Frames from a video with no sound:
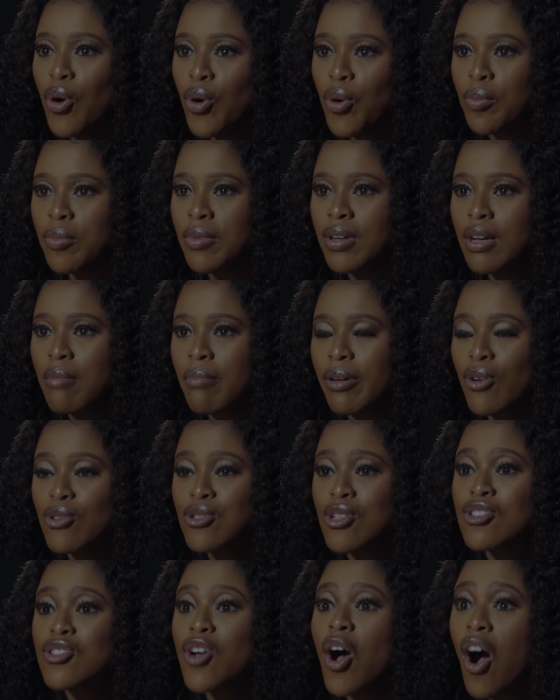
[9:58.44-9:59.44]
home, but
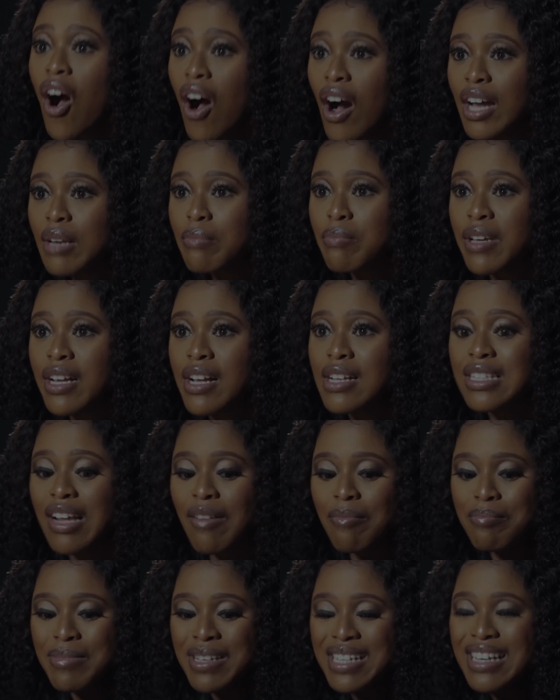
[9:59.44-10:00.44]
also it's hard because
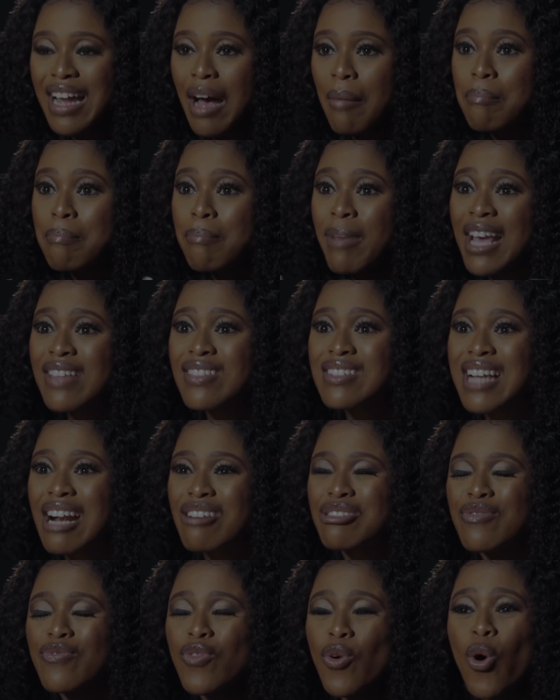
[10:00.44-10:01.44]
I'm playing this
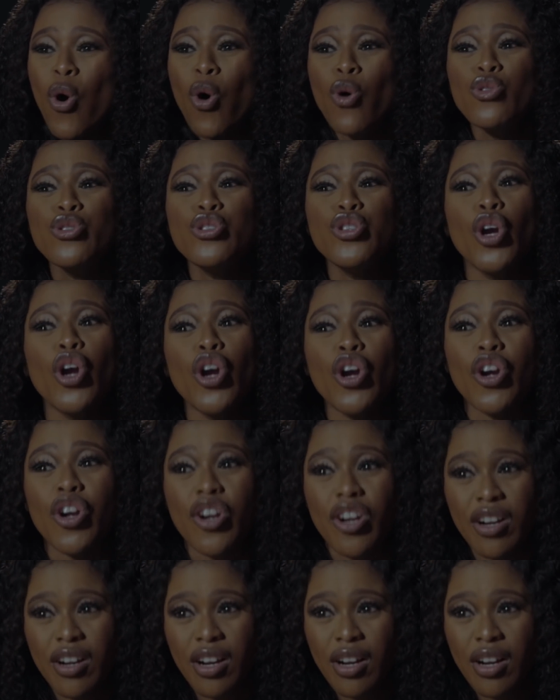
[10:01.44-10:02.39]
character for a whole year.